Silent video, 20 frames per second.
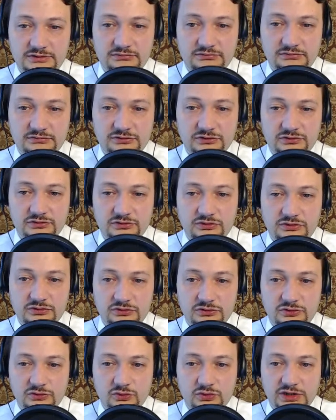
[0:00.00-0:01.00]

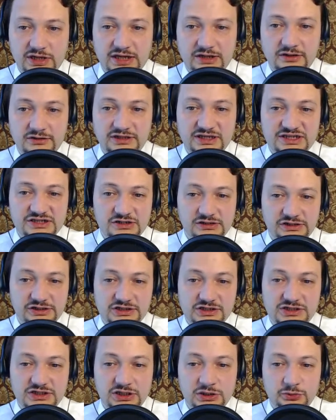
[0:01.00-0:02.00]
you cannot easily
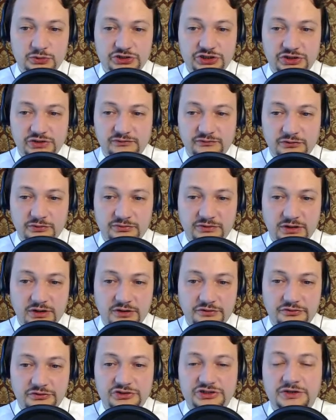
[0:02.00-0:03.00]
distinguish it from the
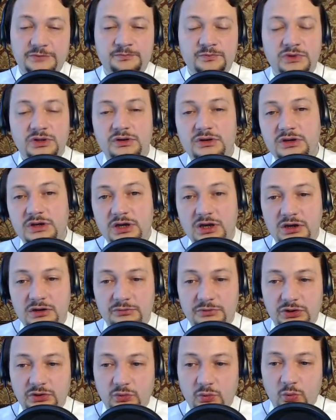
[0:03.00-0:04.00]
others.
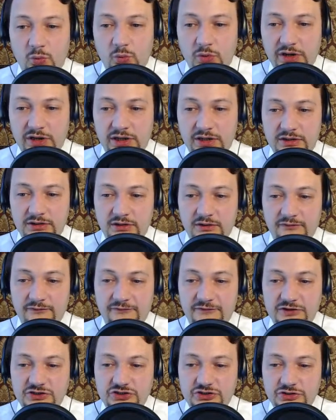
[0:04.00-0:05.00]
But one
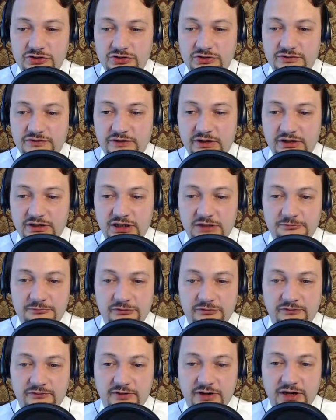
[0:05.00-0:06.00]
feature that it
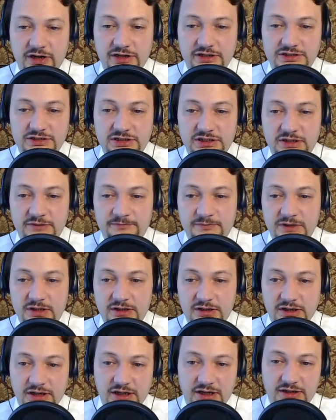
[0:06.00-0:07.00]
provides,
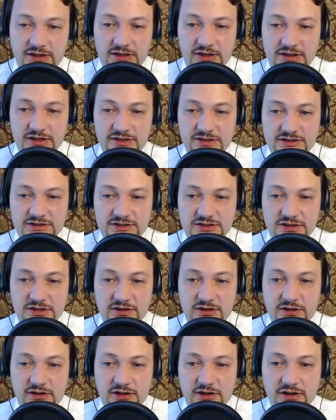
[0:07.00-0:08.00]
it is
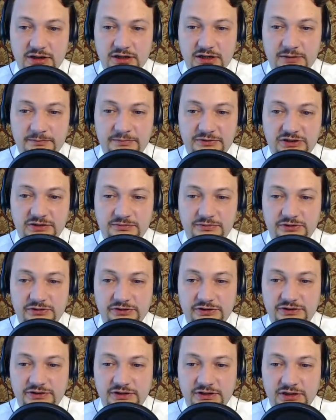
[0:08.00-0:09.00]

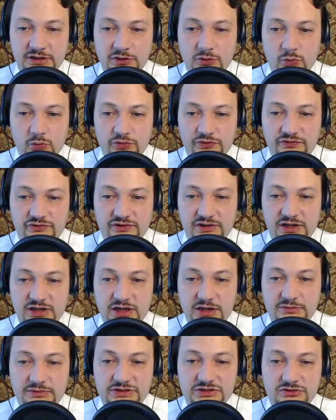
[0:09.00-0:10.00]
compatibility with the
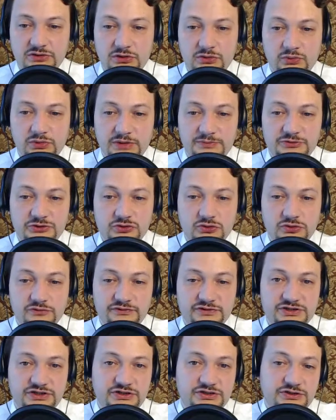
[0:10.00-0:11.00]
Amazon Web
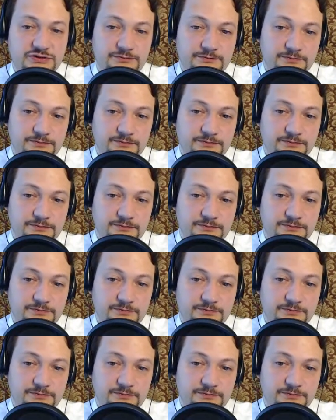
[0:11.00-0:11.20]
Services.